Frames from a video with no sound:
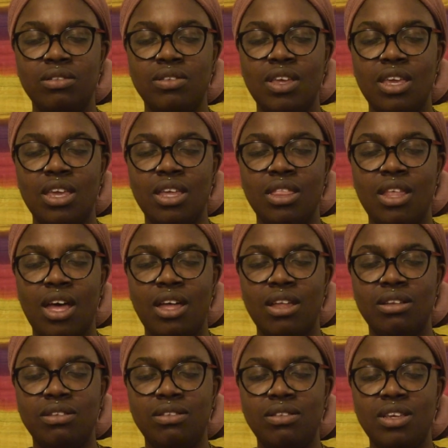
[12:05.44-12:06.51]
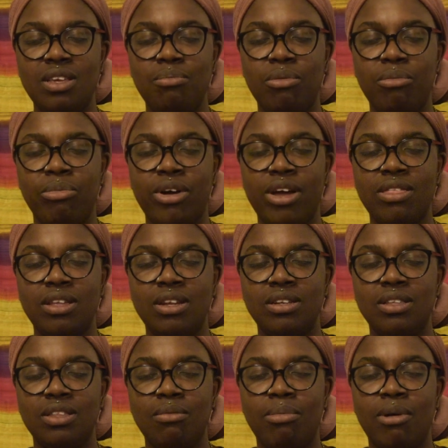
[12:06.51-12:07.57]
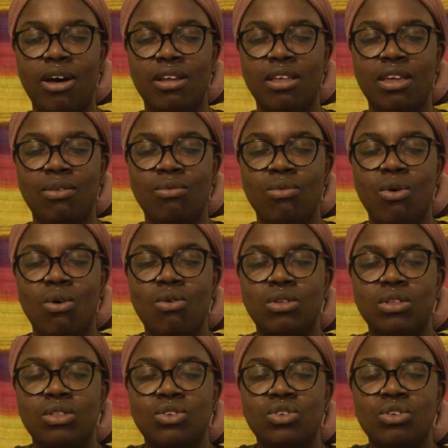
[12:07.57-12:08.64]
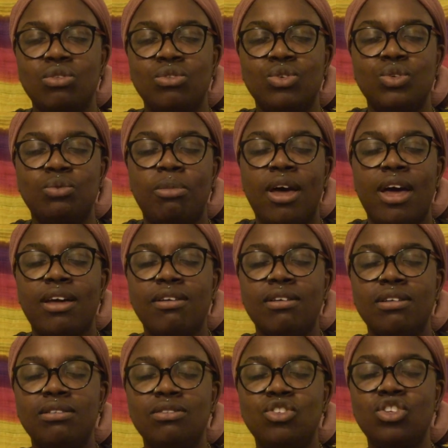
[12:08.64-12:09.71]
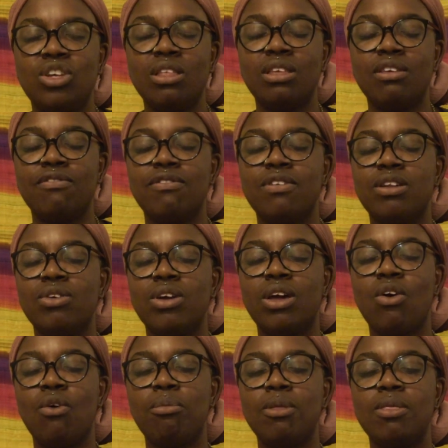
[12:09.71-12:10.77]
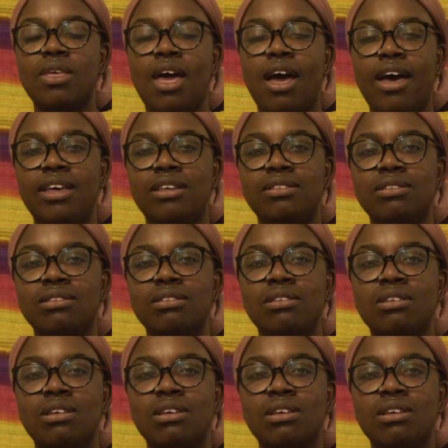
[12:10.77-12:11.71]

taking that deep breath into the body, rolling the shoulders back, and gently fluttering open the eyes,